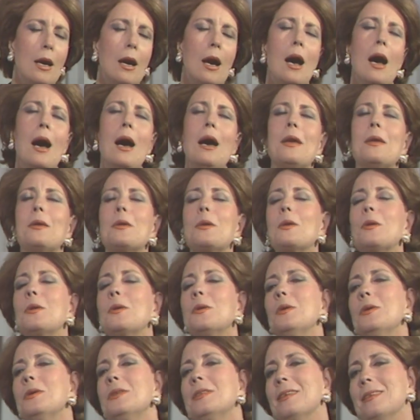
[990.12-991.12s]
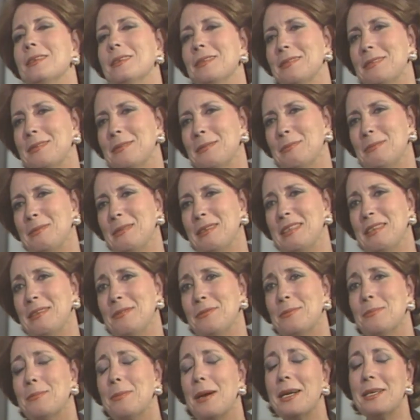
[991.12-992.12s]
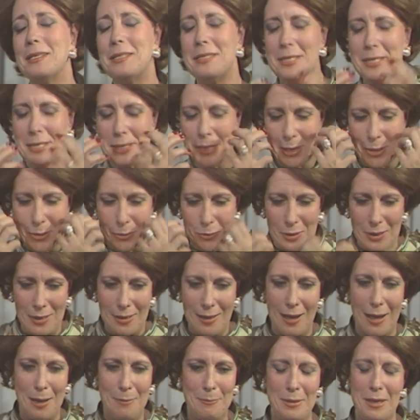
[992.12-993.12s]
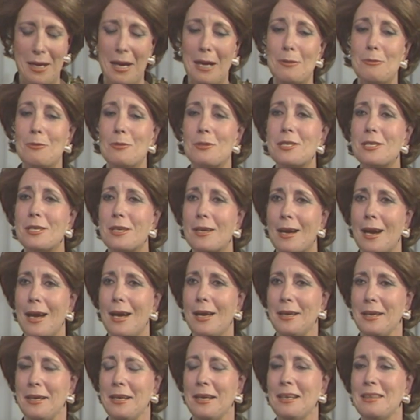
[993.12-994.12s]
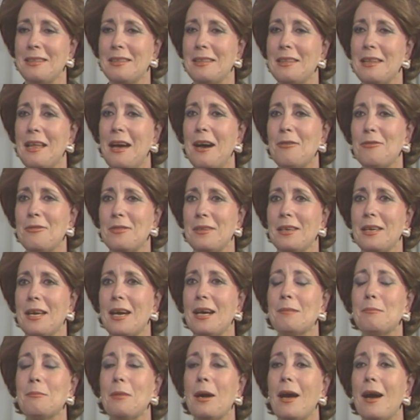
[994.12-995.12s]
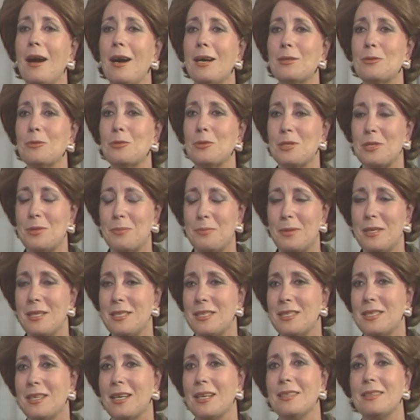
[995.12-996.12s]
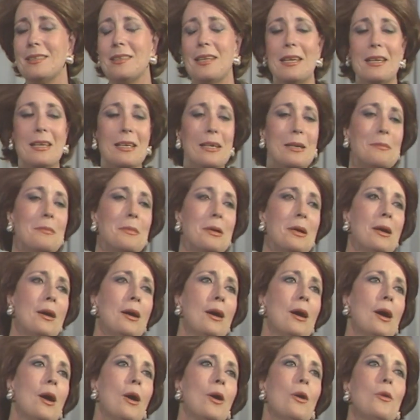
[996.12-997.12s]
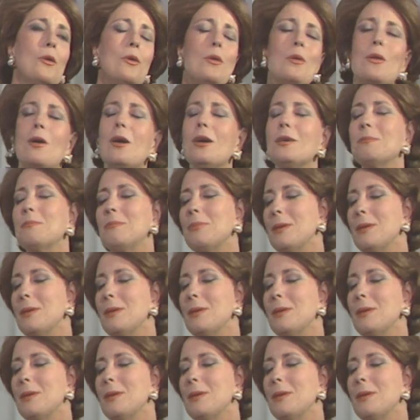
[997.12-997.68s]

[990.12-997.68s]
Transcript: I couldn't believe. My tears were coming. I was crying and laughing, and my heart was beating and telling him, oh, God